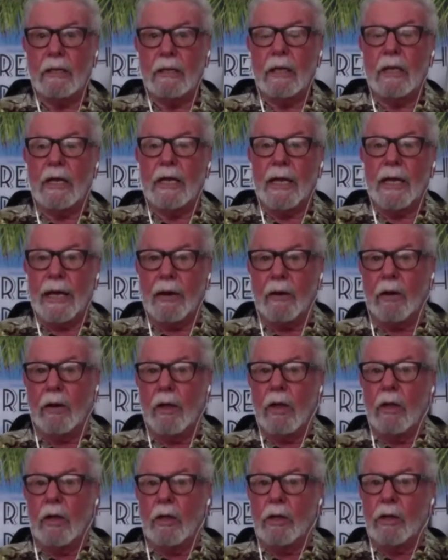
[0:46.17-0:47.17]
Now,
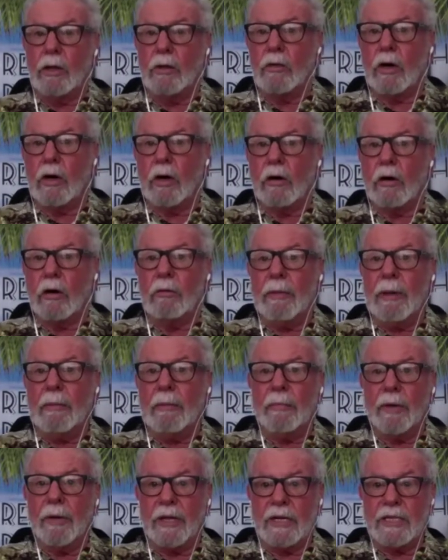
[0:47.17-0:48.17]
you've got to
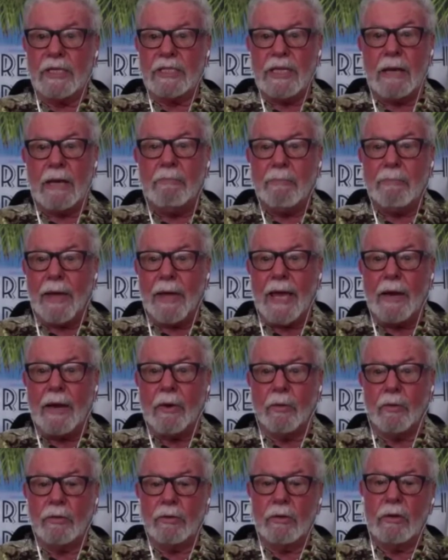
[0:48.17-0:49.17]
remember that
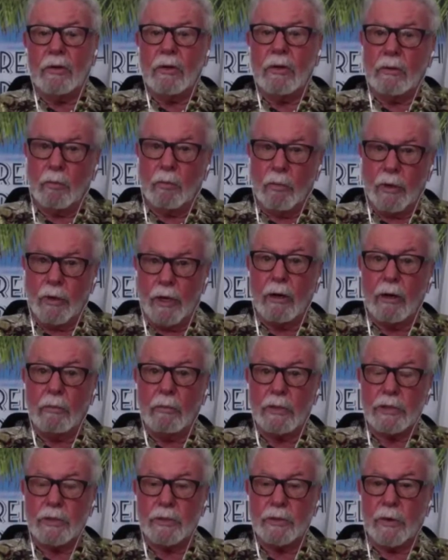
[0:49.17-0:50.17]
£10 when I
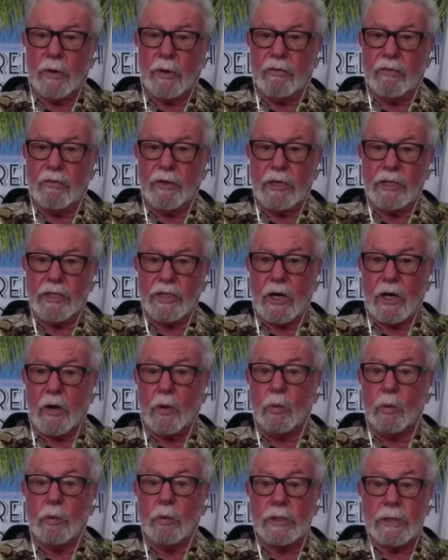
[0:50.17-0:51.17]
was 12 years
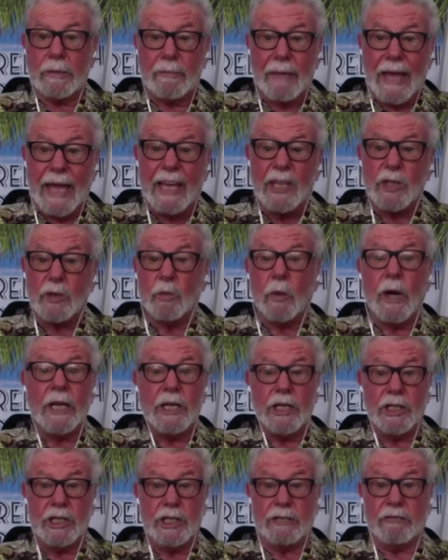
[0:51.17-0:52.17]
old was a man's
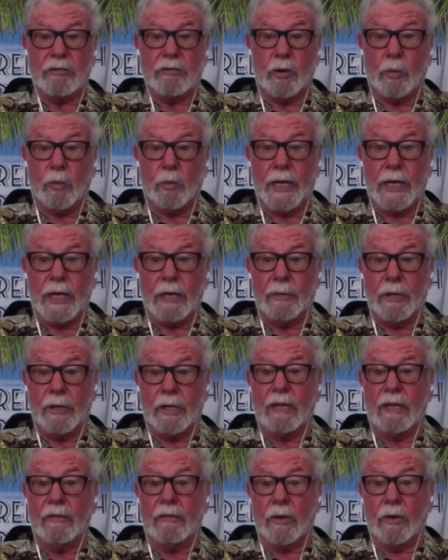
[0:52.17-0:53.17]
wages for a week,
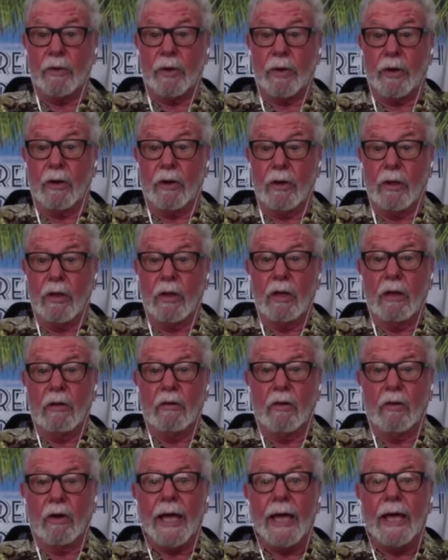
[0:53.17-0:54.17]
believe it or not,
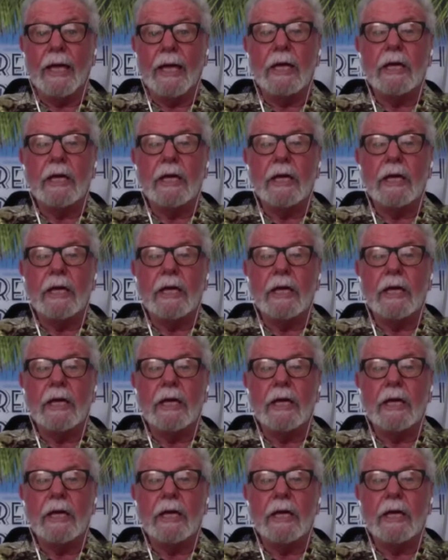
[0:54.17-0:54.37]
right?